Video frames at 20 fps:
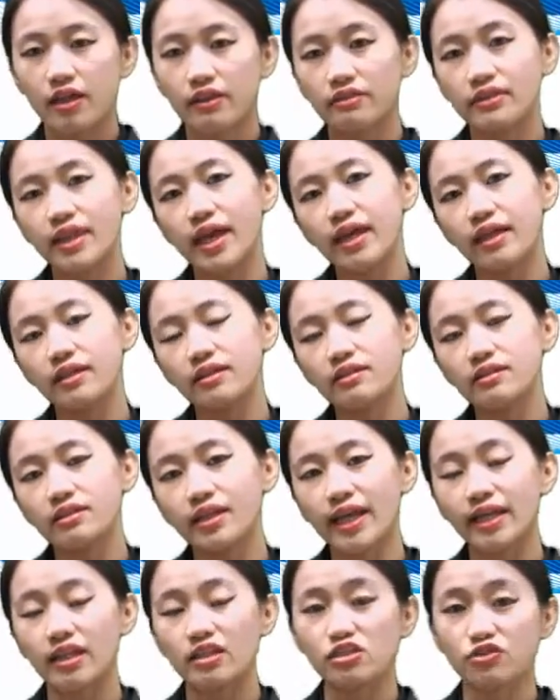Then
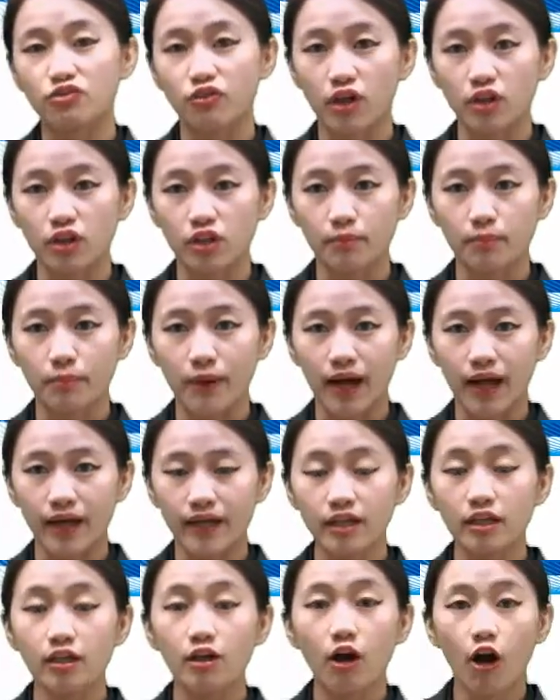it is followed
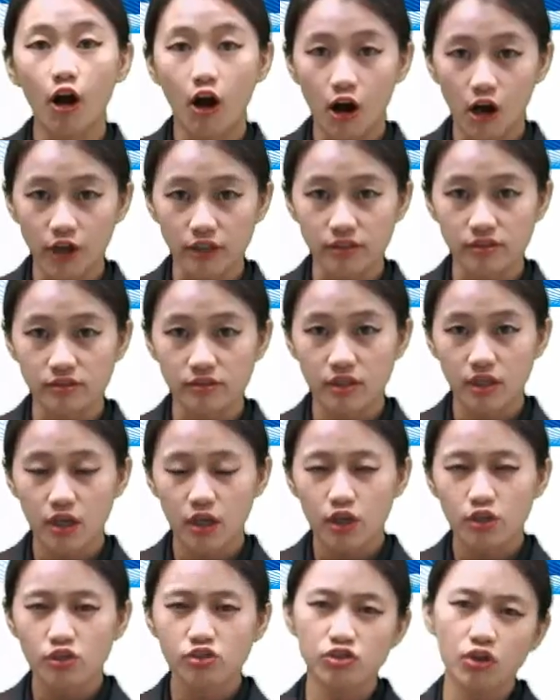by on.
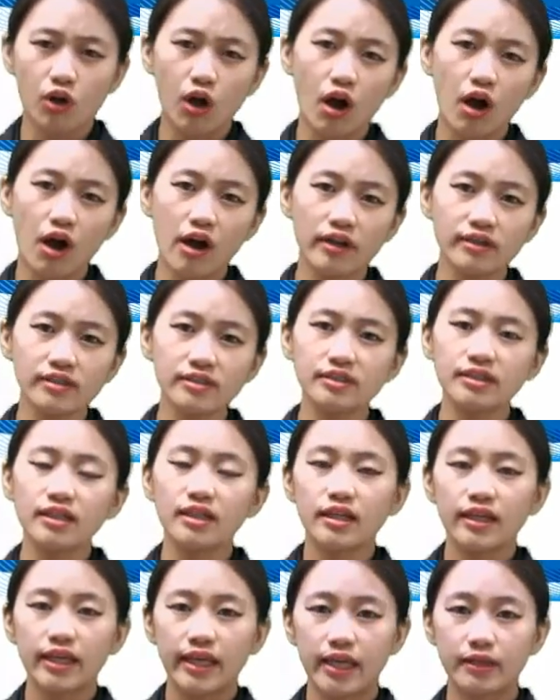So on,
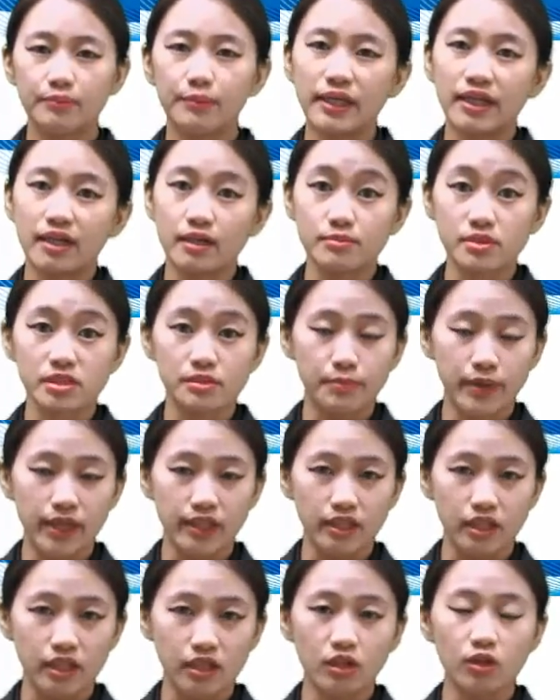it becomes
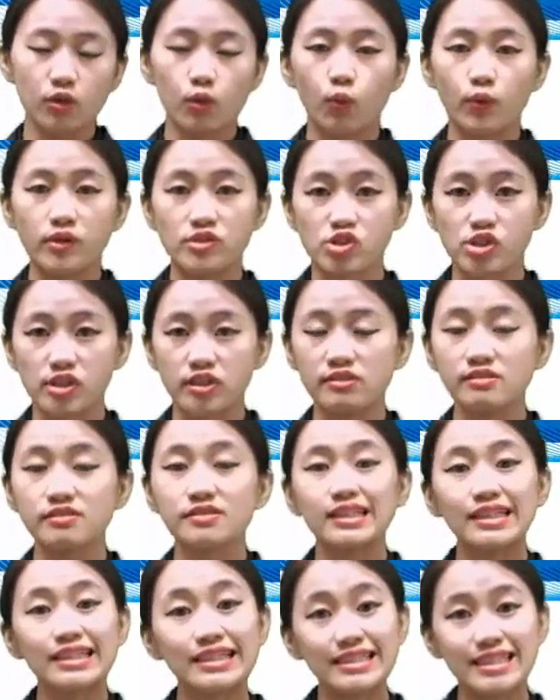bigger, which
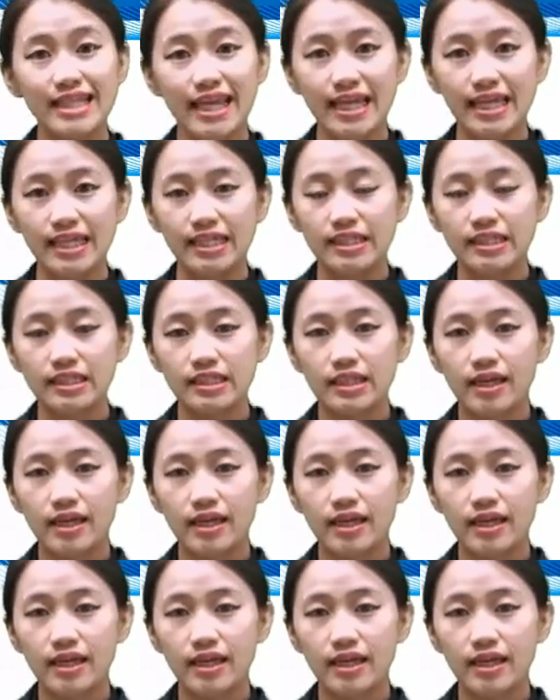is day.